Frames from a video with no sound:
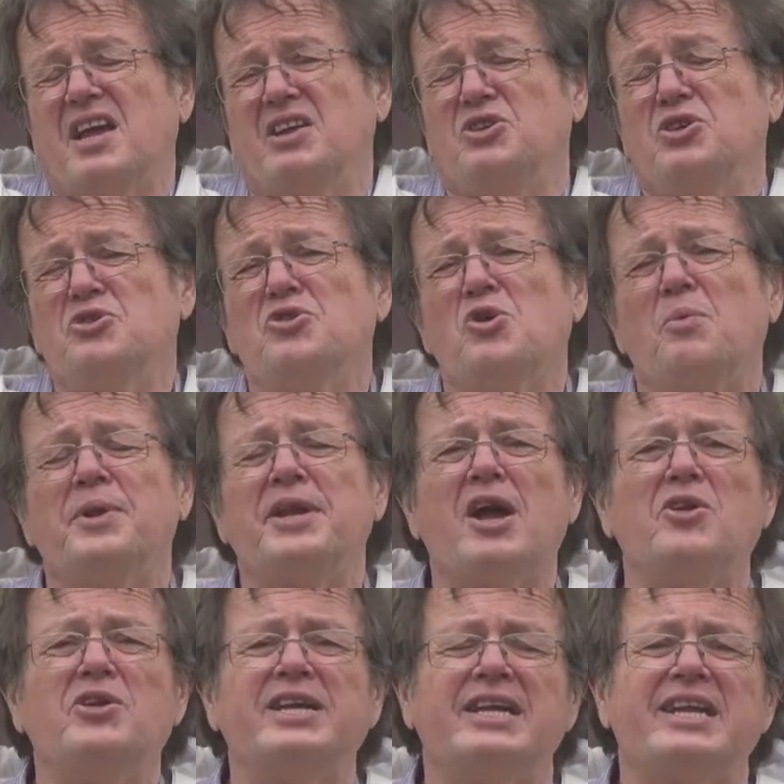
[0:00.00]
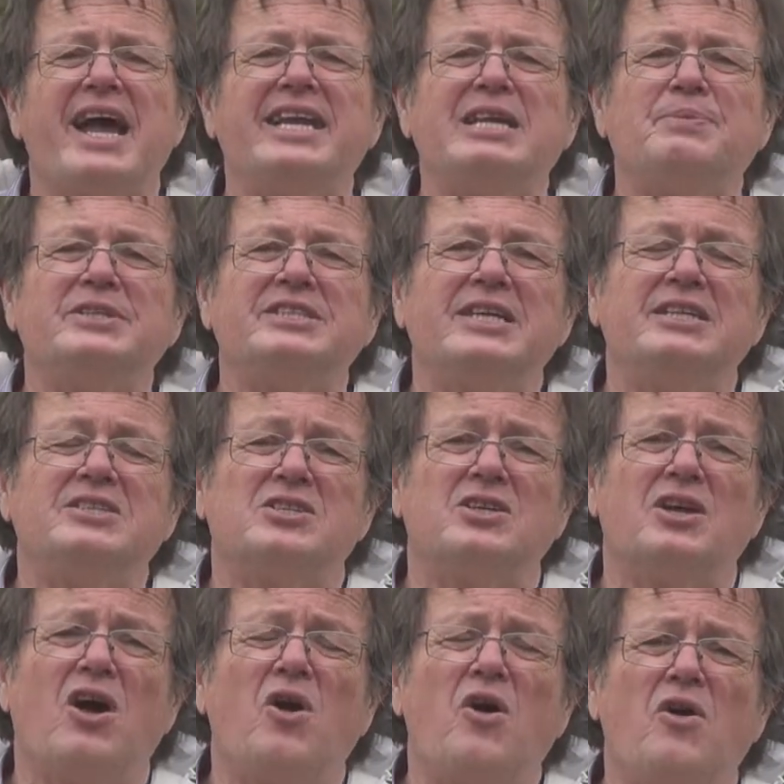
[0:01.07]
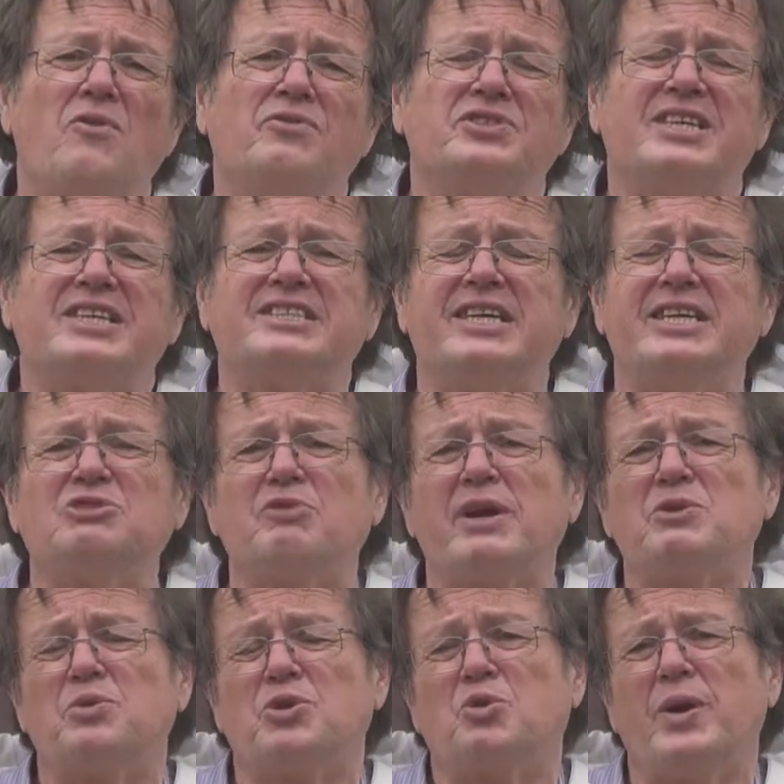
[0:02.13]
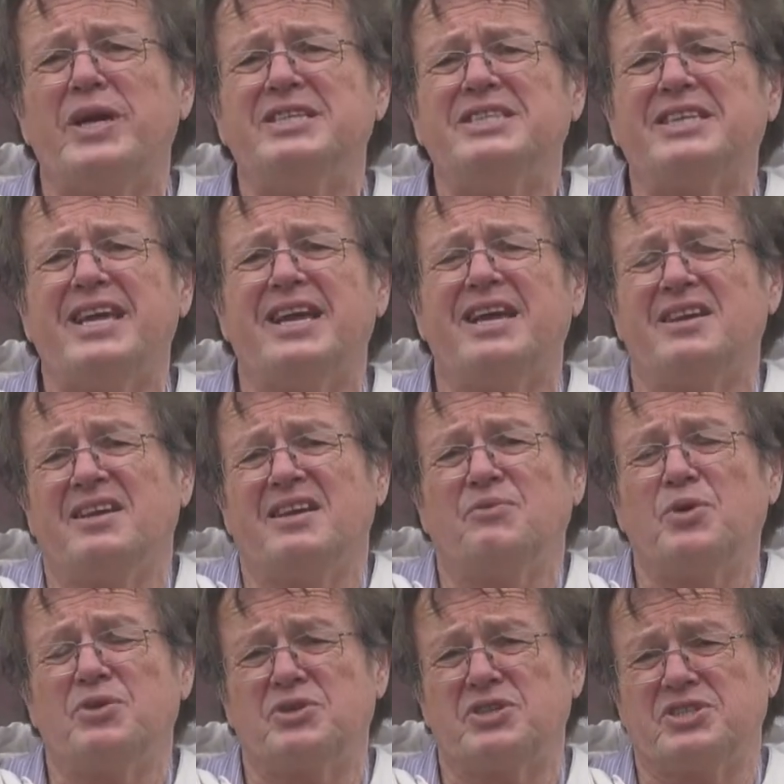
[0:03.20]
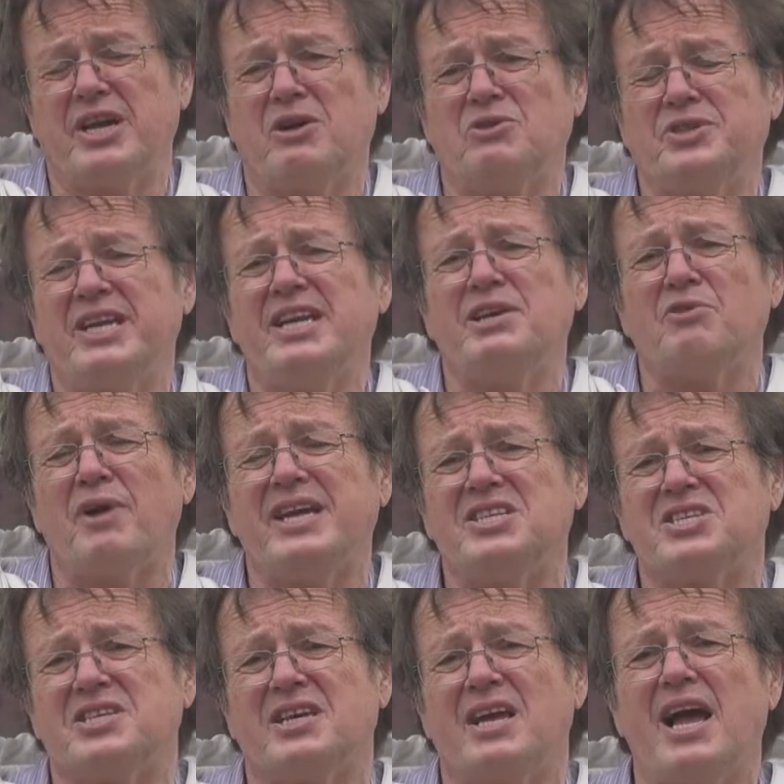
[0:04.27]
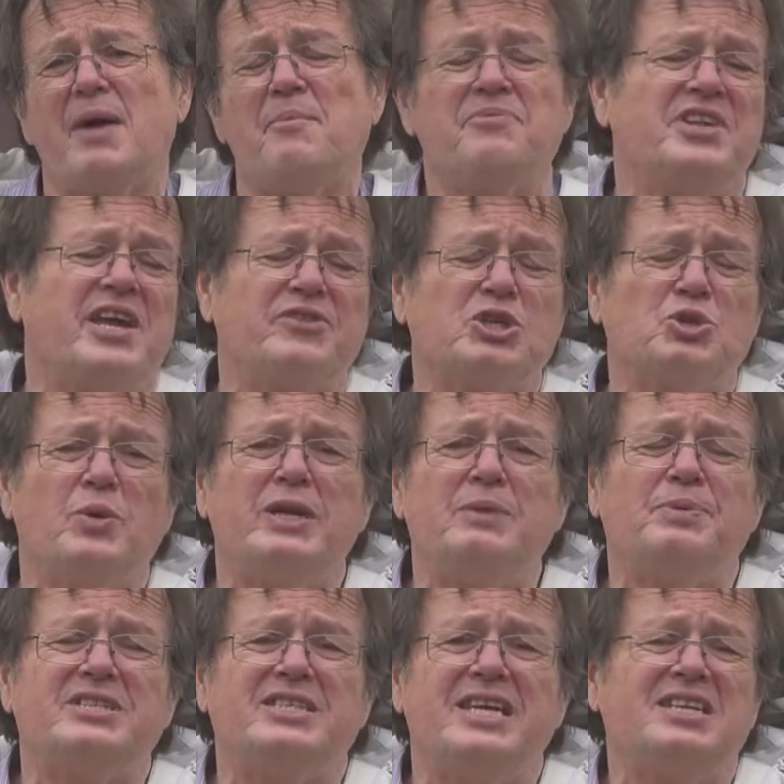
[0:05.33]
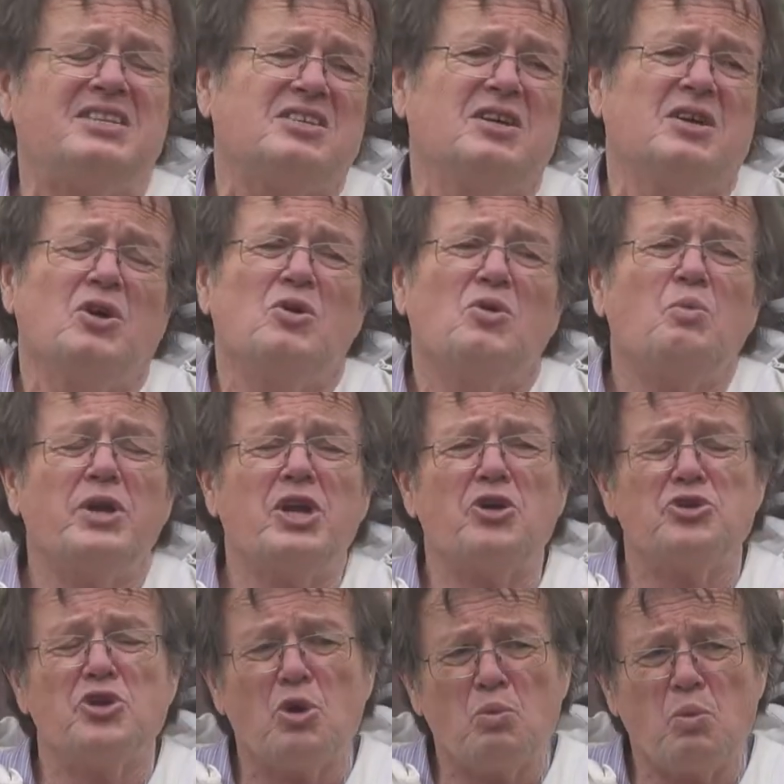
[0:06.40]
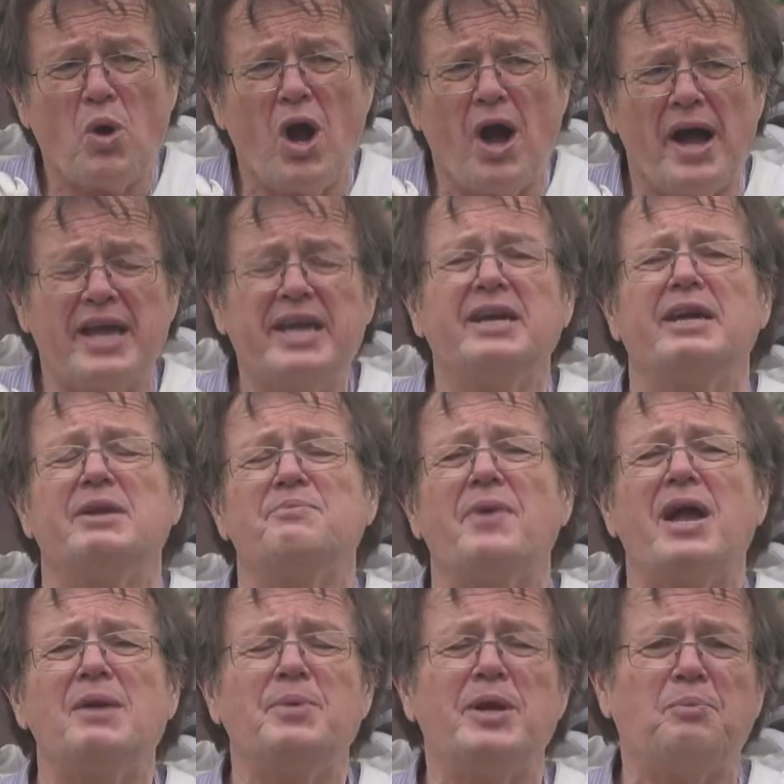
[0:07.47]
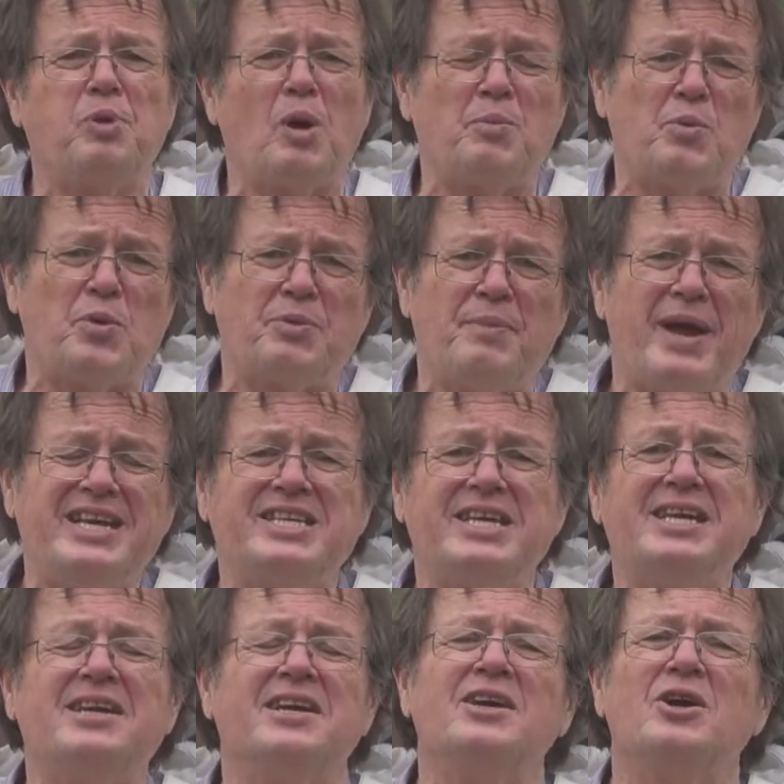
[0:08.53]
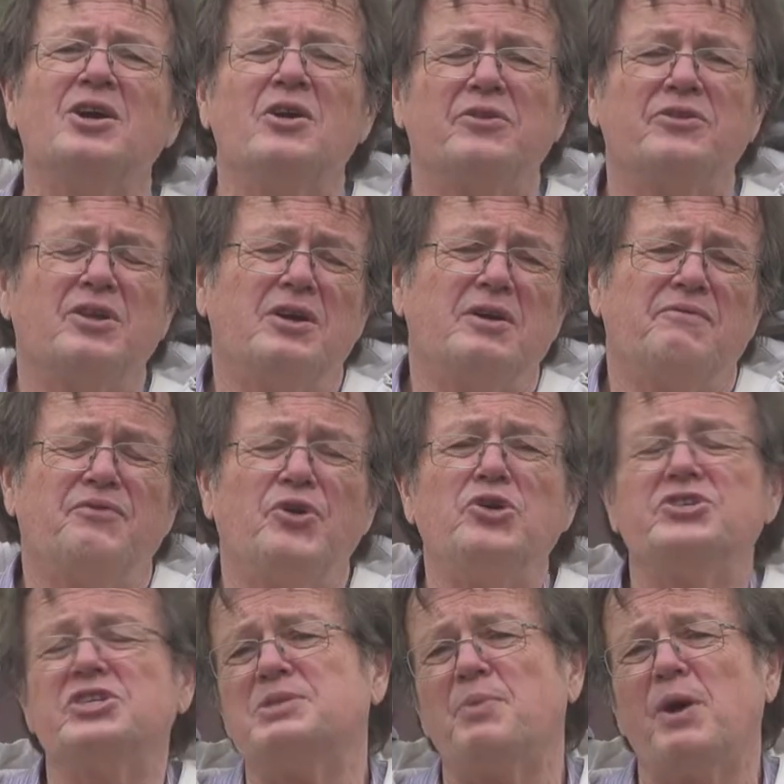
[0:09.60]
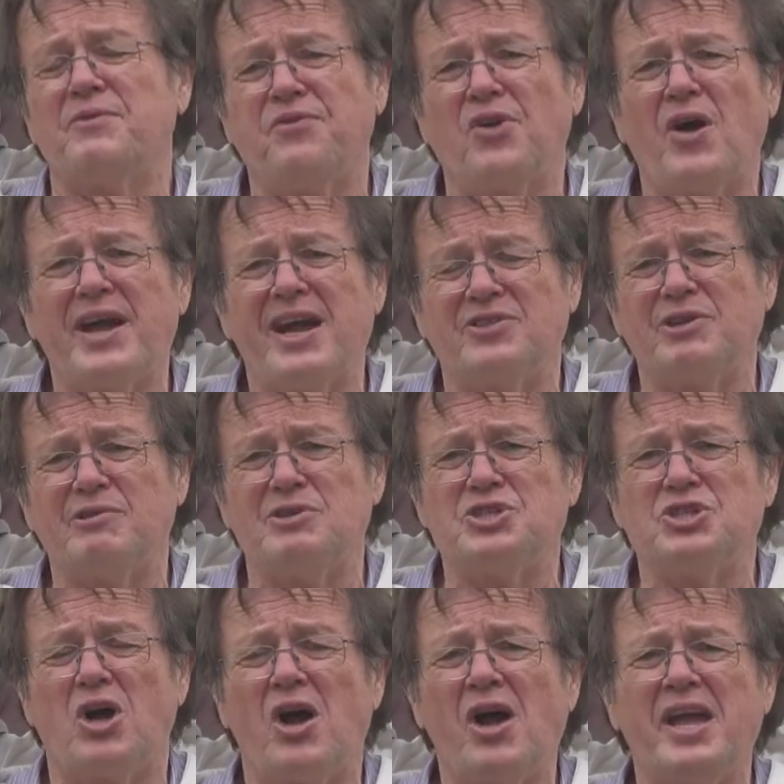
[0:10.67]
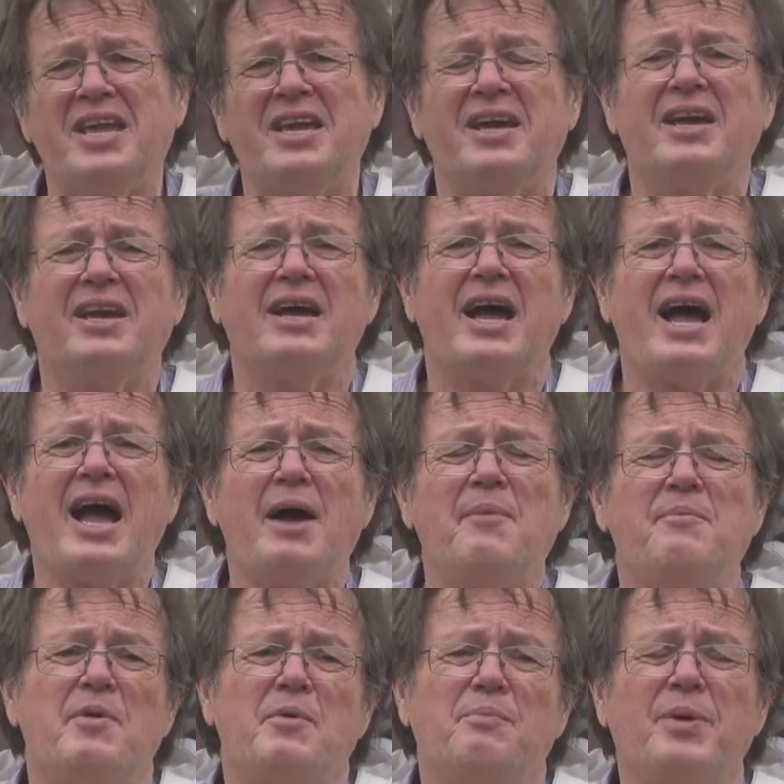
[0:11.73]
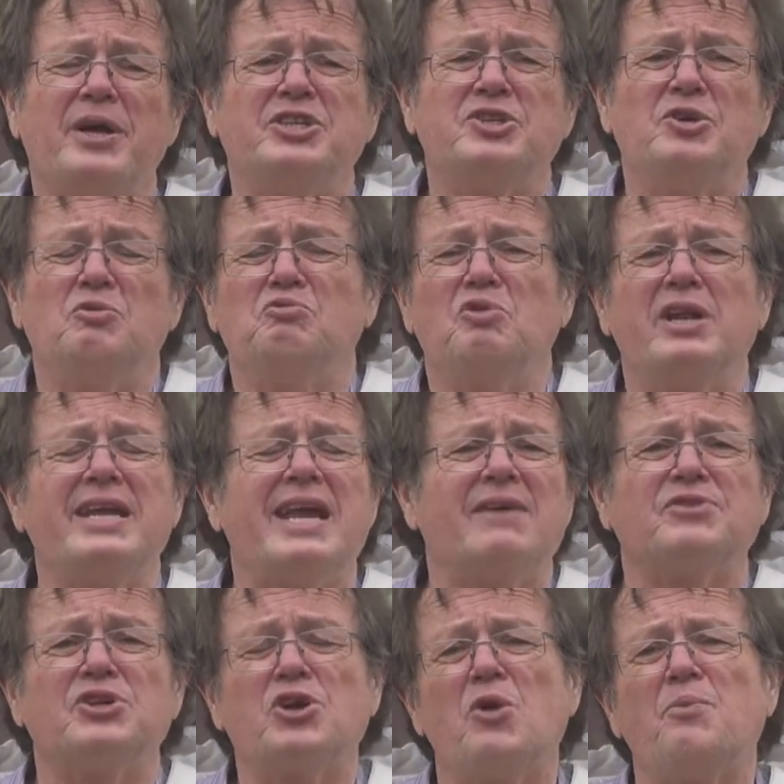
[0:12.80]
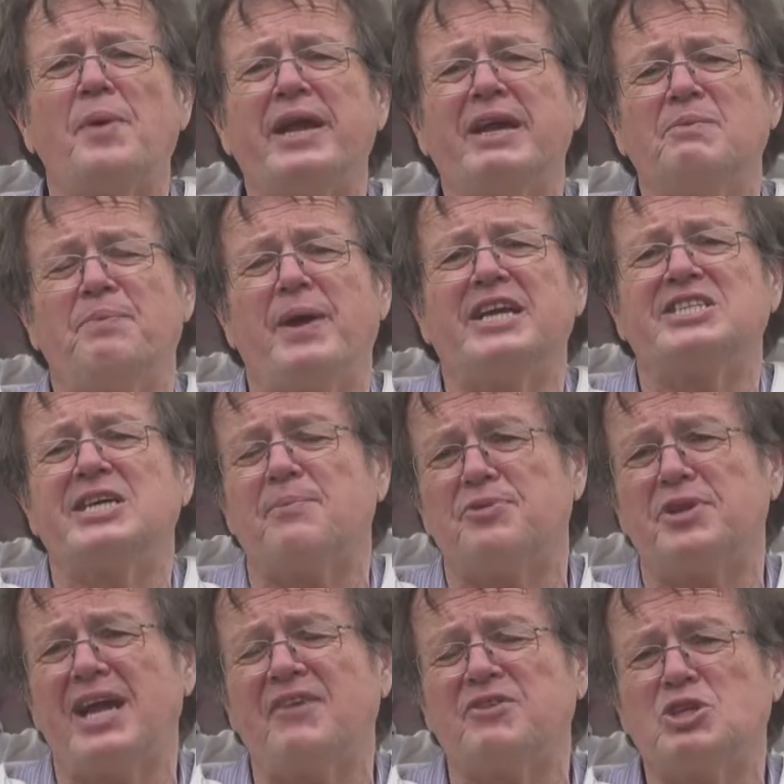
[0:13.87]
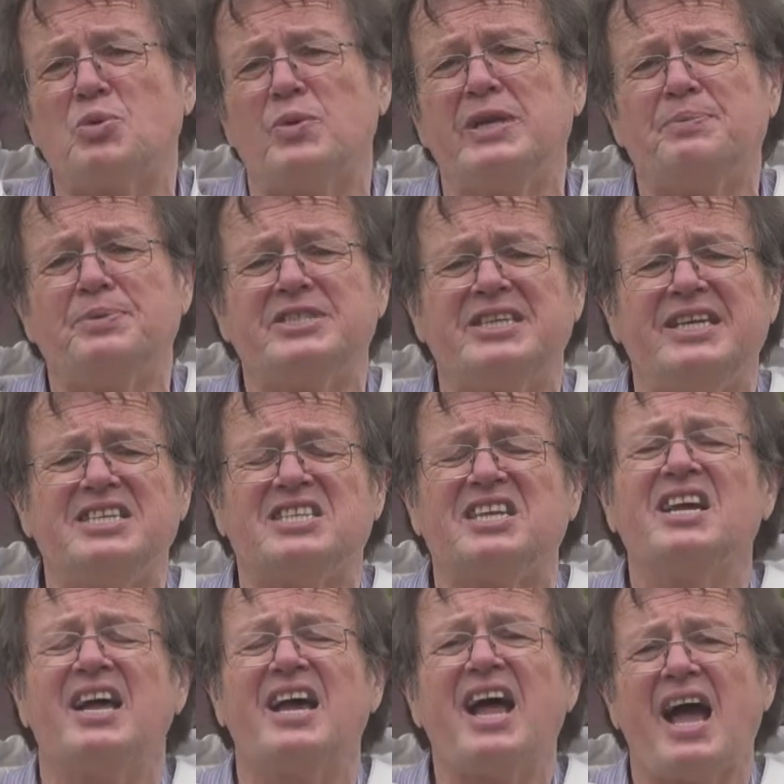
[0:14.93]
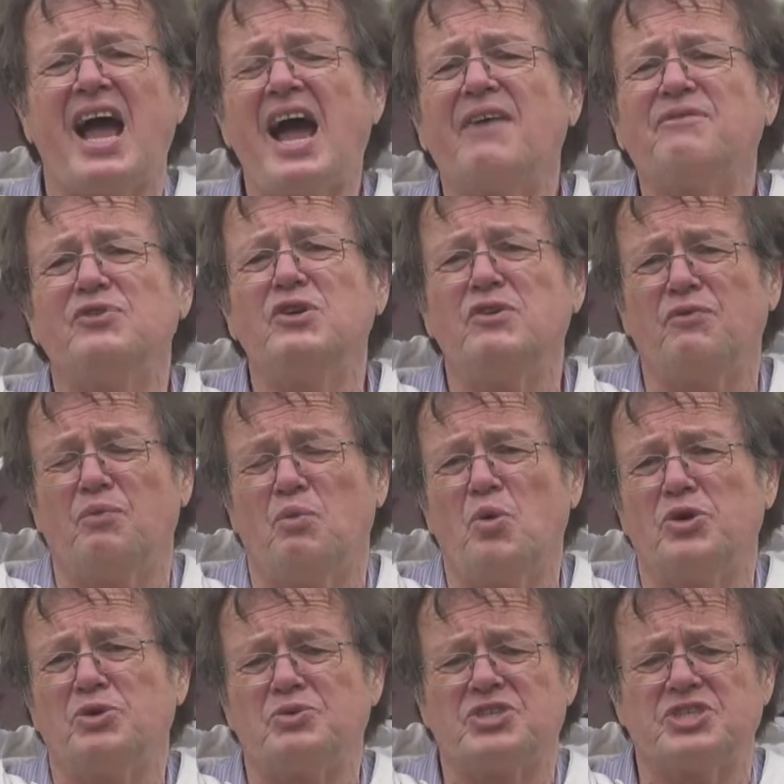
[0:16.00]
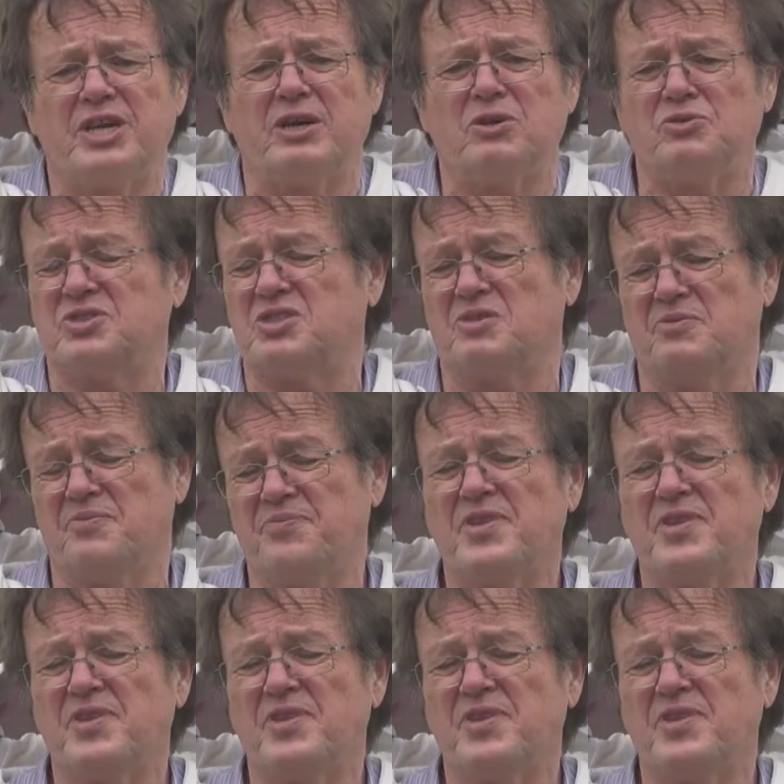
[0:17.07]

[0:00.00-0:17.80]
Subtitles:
you normally only get 80% of success rate with queens, with cells any rate. The other 20%, we don't know why. It may be a problem with mating. The virgins might fly out there and die, but you really have to go back and patch up the other 20% after you've worked with cells.